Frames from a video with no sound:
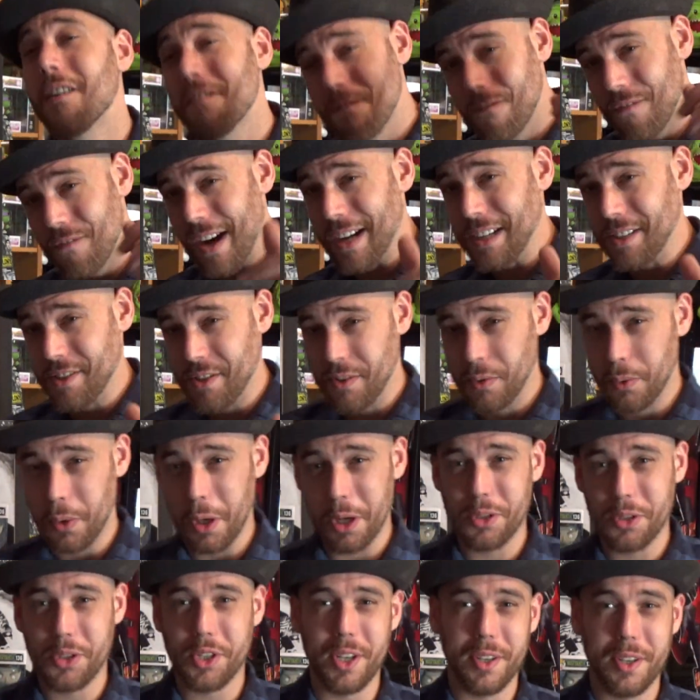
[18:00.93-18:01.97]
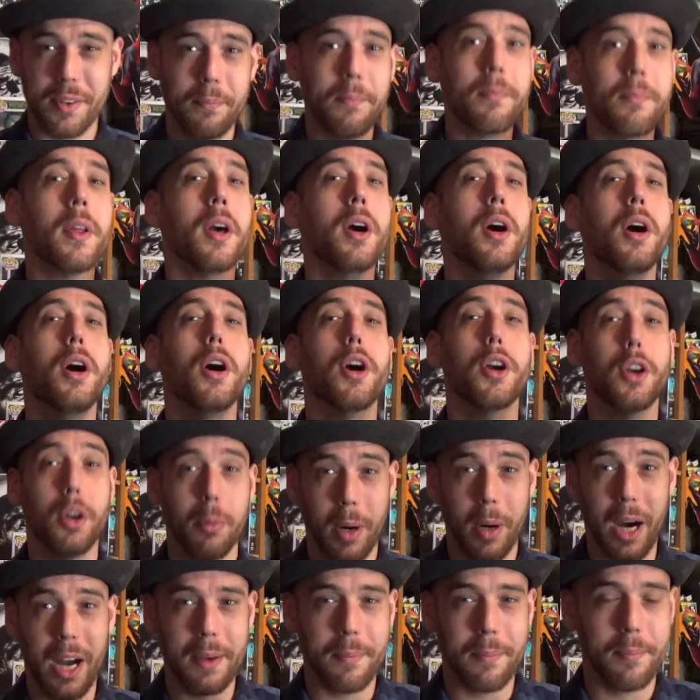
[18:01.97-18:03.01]
Thanks for watching.
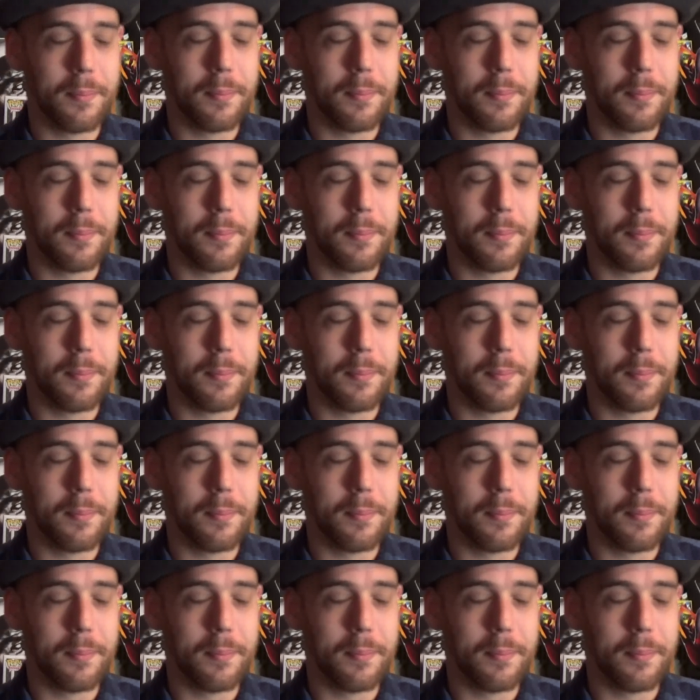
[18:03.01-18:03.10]
Goodbye.